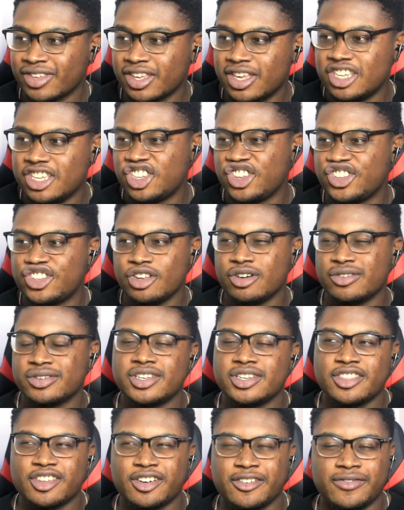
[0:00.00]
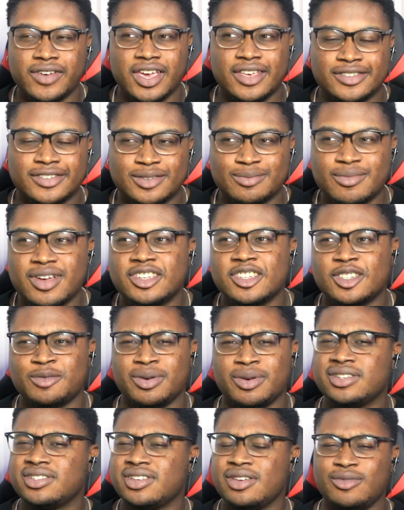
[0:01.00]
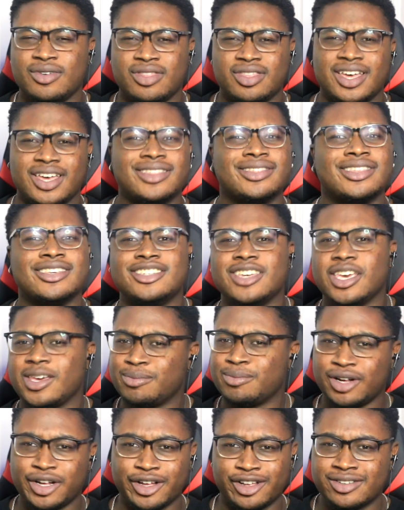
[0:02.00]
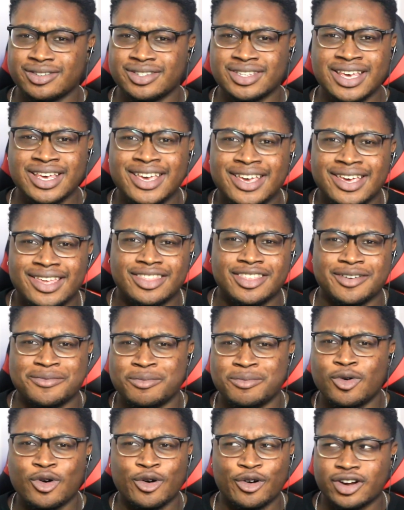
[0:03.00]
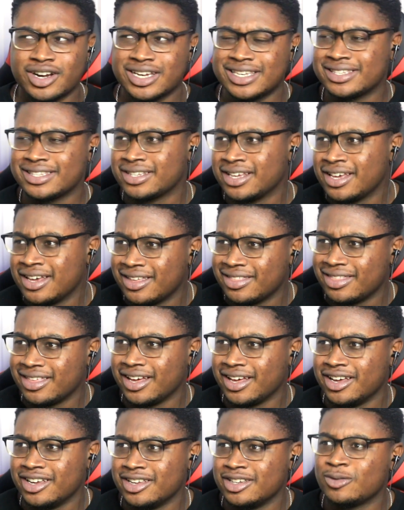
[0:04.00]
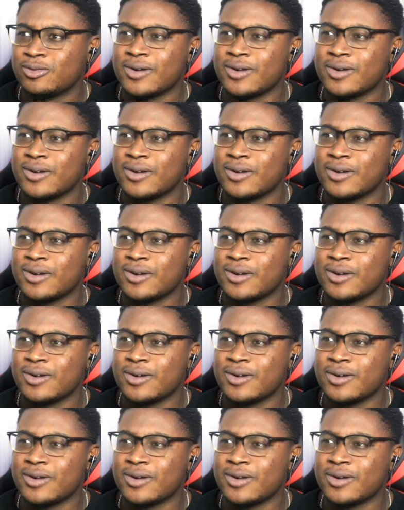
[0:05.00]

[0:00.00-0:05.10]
it's just you don't see their faces much, especially with, like, the Jake Pauls, the Morgs, the